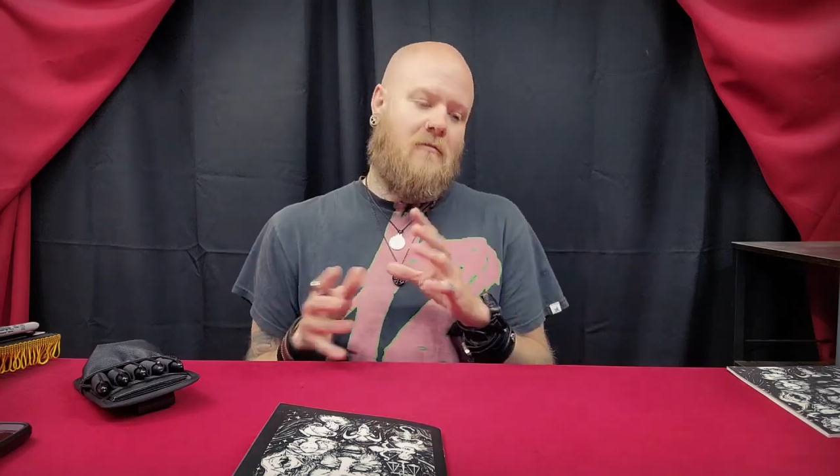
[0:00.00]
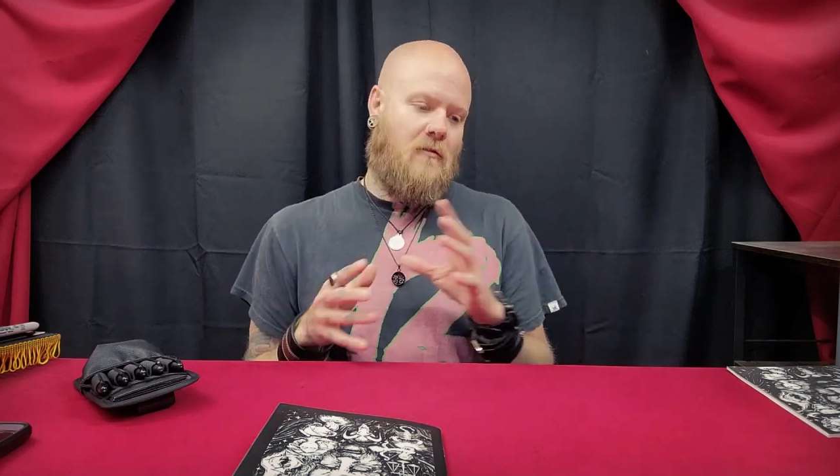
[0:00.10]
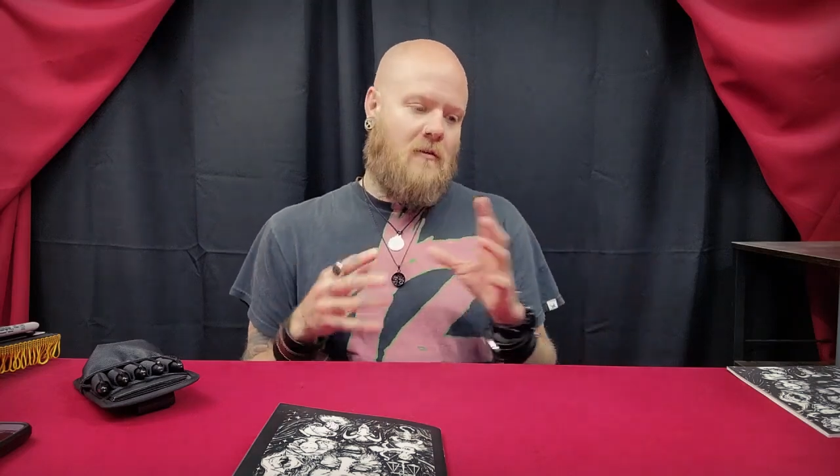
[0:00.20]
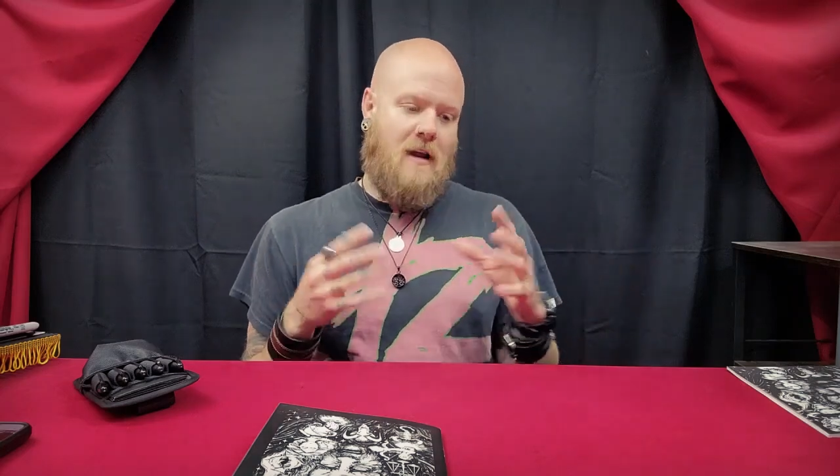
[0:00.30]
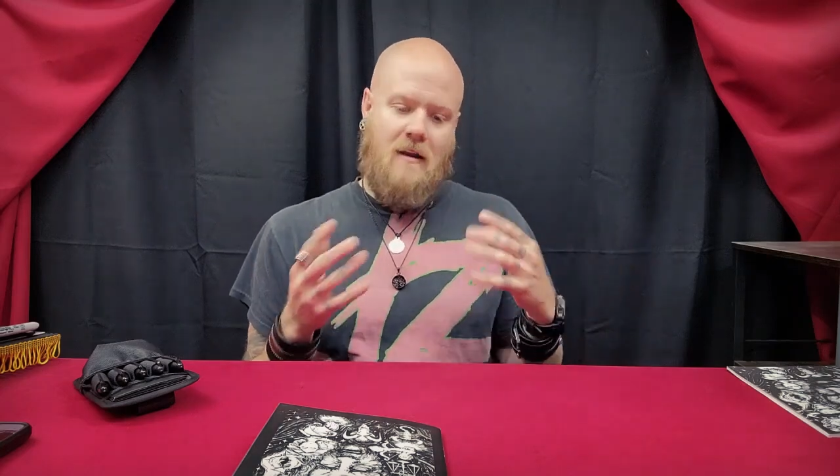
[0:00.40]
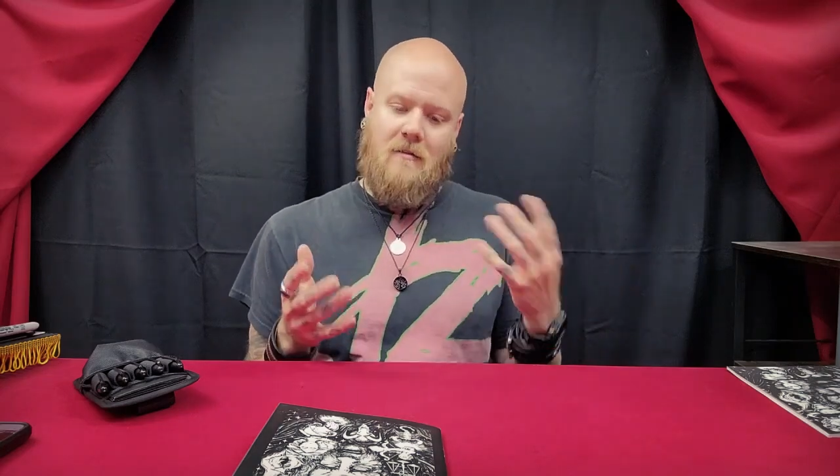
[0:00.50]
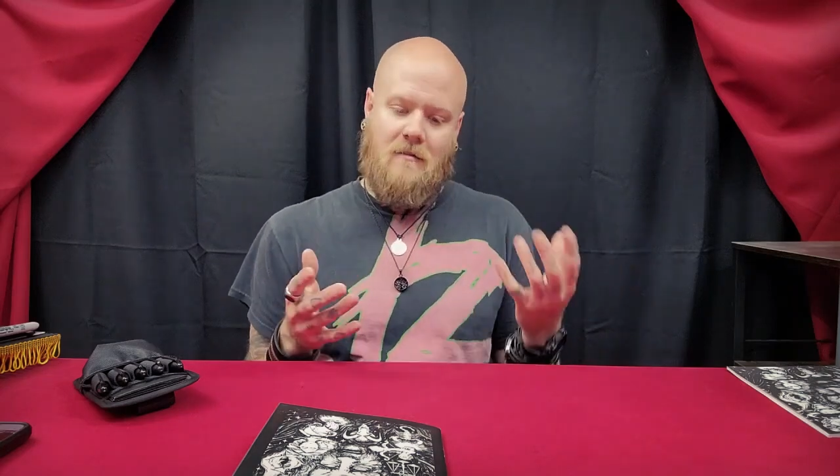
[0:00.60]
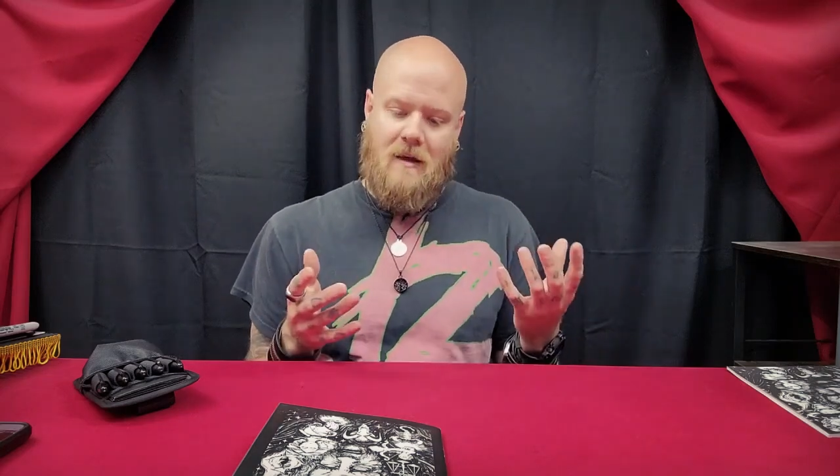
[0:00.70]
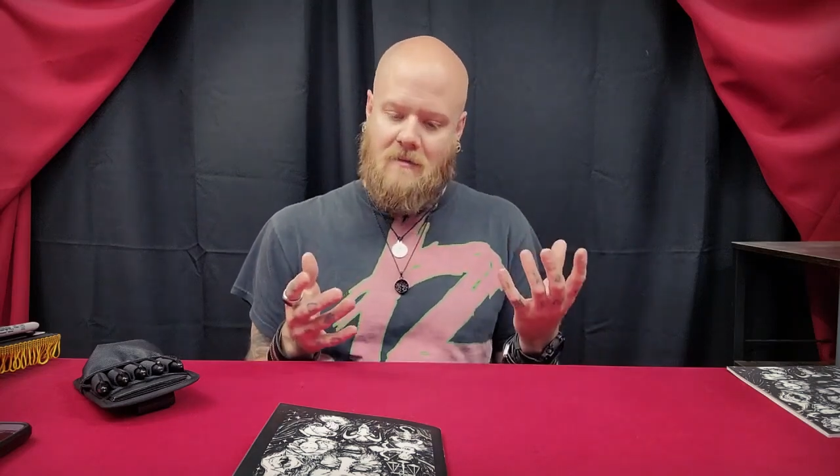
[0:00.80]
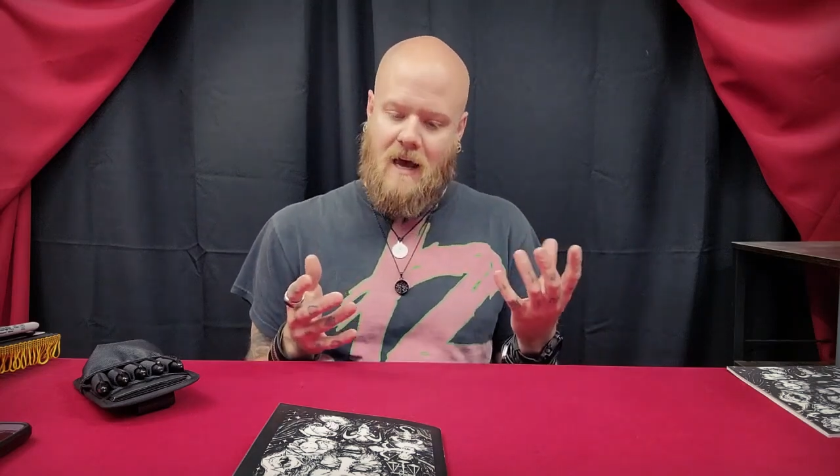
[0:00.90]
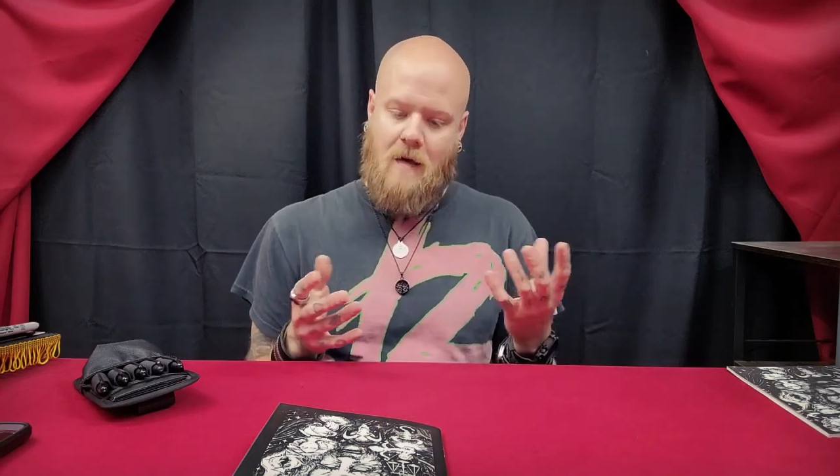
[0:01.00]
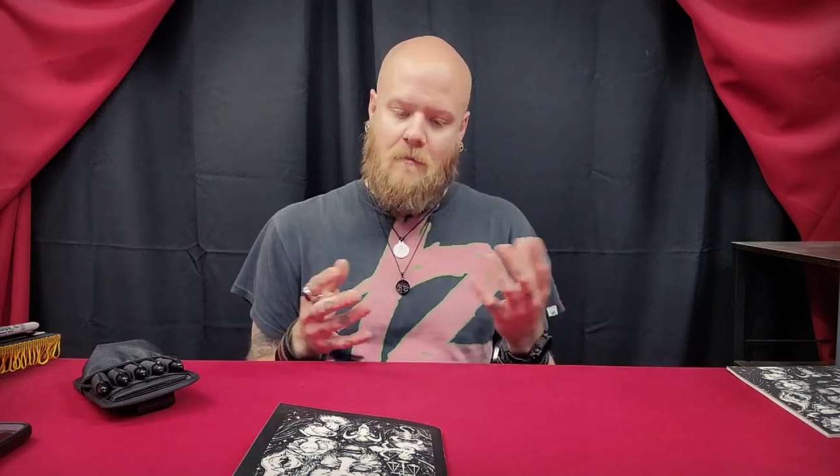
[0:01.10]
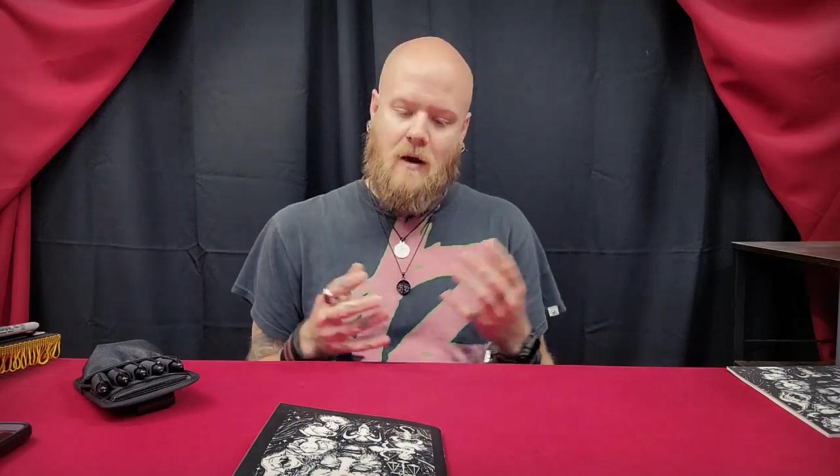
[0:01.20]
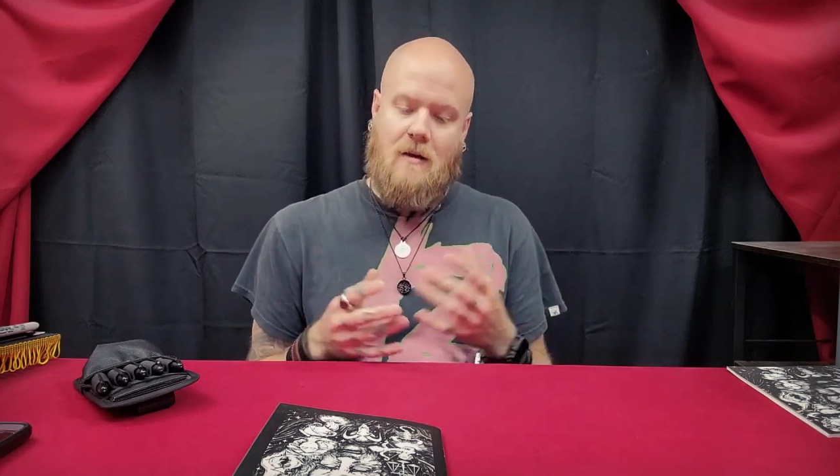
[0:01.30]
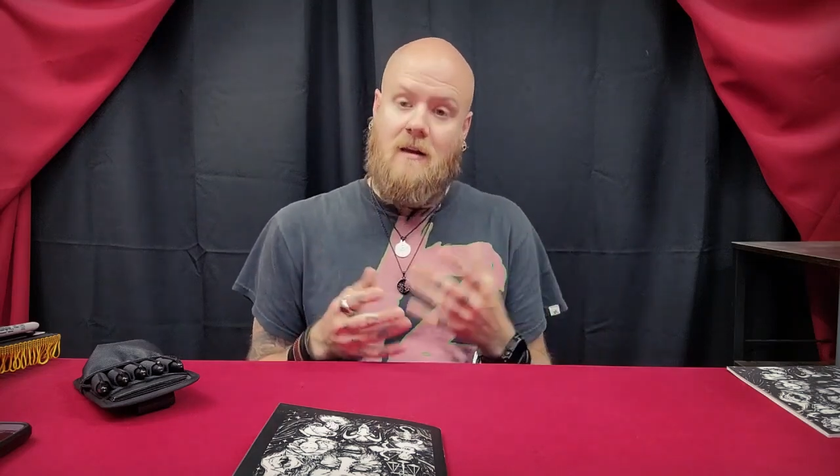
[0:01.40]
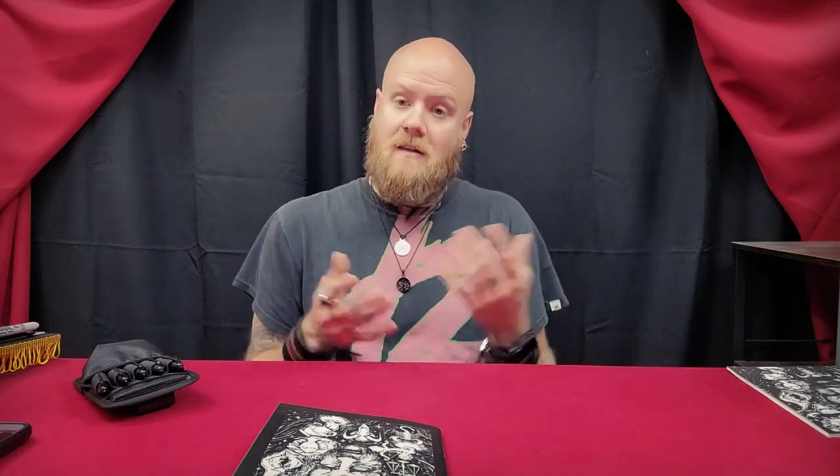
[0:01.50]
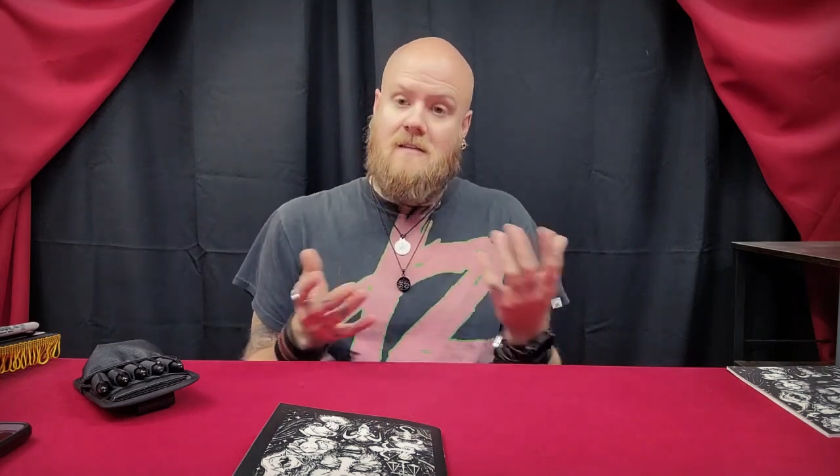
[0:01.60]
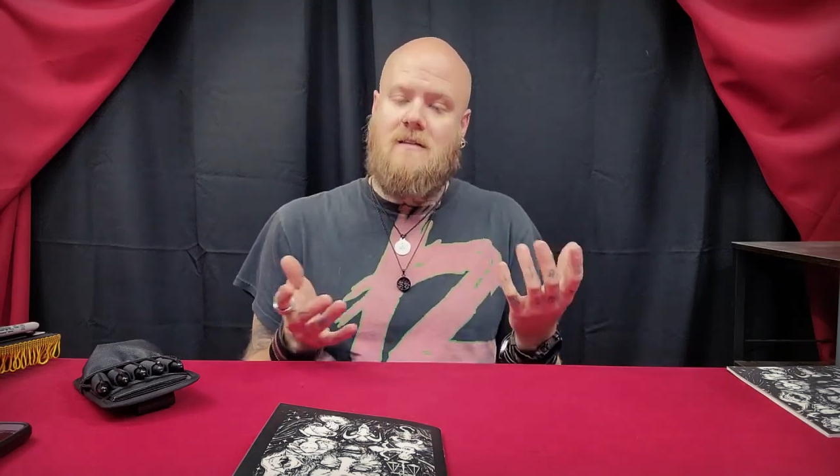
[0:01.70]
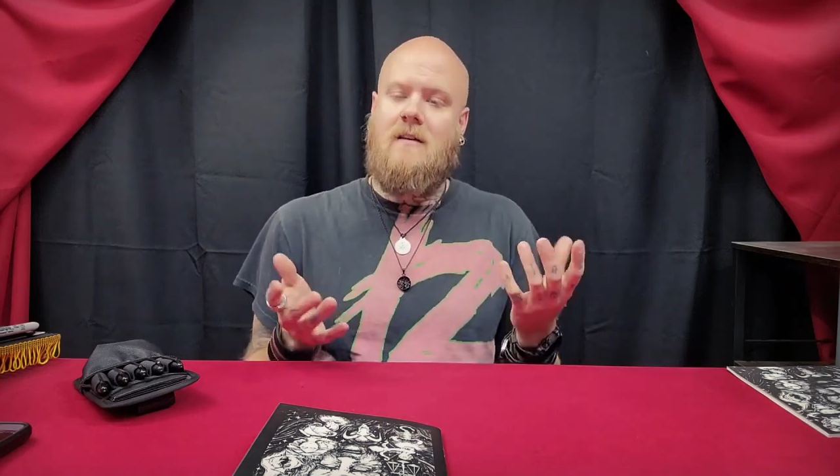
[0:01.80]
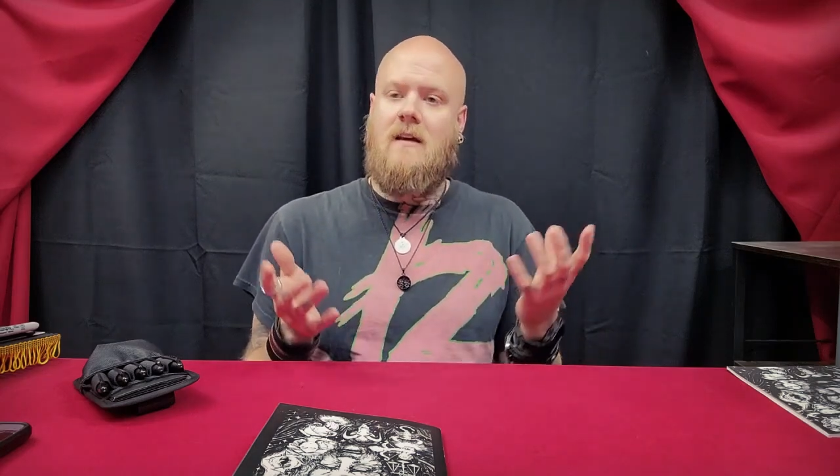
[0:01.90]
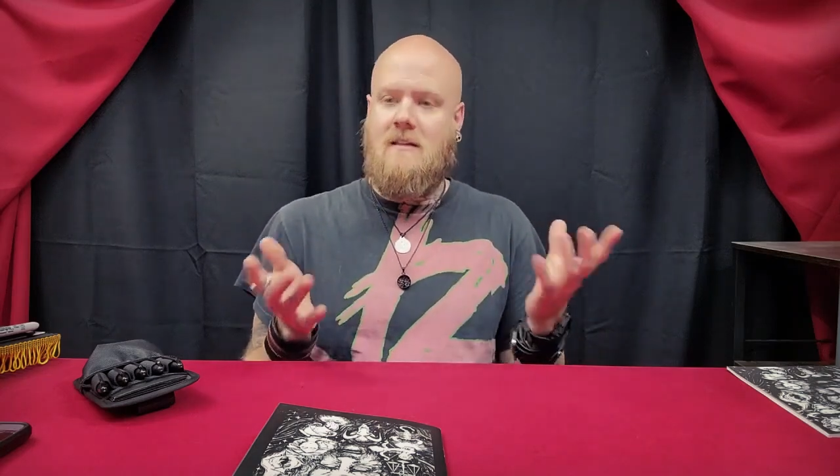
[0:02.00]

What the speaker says: or anything like that, but it's